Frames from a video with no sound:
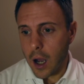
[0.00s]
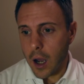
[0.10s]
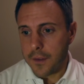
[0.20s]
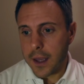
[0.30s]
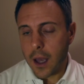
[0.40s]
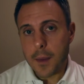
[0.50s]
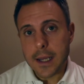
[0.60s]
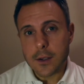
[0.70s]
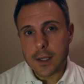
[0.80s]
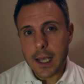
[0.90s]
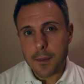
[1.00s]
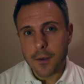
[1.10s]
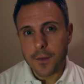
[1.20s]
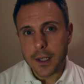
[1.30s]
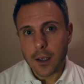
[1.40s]
I think I may do a
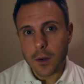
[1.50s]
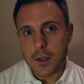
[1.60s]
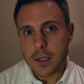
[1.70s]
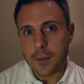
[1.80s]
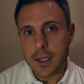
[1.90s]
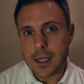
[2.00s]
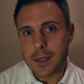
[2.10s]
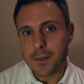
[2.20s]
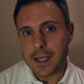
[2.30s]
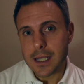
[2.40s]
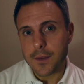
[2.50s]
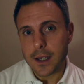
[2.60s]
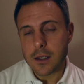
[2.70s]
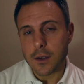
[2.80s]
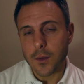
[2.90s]
separate video on some of the
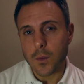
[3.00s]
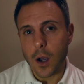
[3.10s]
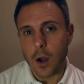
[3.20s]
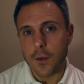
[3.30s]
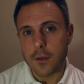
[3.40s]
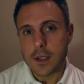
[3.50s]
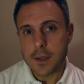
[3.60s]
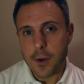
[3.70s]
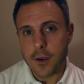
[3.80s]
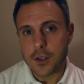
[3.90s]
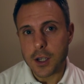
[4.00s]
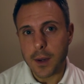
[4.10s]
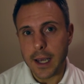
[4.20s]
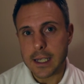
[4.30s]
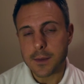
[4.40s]
specifics of a respiratory
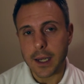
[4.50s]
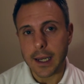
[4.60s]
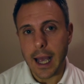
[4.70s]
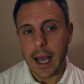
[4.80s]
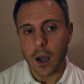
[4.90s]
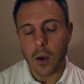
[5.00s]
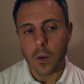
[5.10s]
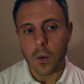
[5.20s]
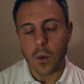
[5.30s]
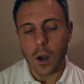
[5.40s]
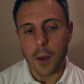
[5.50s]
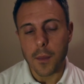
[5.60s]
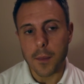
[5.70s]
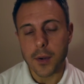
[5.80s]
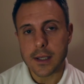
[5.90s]
placement and how I
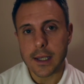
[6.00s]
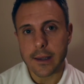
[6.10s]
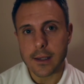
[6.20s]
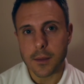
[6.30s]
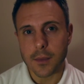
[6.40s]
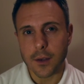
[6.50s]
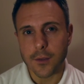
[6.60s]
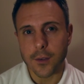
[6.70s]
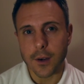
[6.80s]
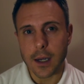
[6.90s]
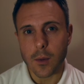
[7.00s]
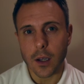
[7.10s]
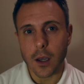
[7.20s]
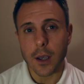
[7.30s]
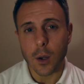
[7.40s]
might put together something for anyone
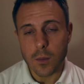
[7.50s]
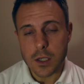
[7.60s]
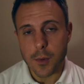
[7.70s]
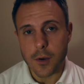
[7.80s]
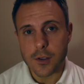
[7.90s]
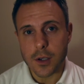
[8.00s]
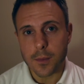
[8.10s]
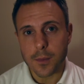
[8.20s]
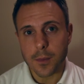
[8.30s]
going on respiratory